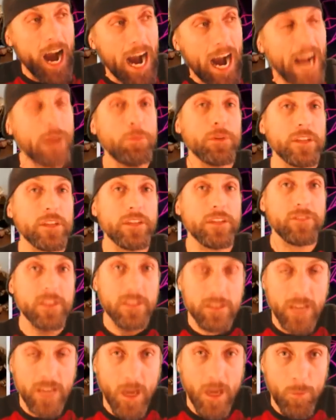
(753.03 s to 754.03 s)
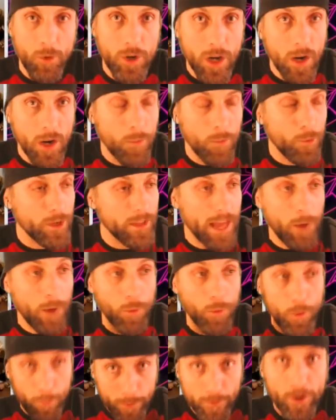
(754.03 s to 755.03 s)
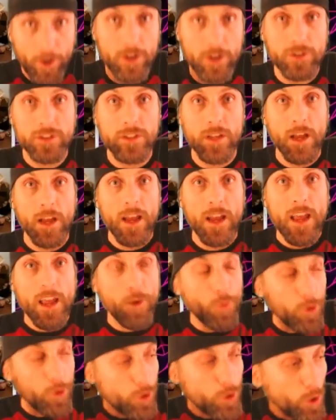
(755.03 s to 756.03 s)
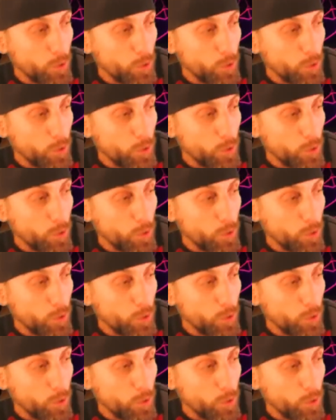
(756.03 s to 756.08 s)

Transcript: I believe that the time will come when that will reverse and we'll go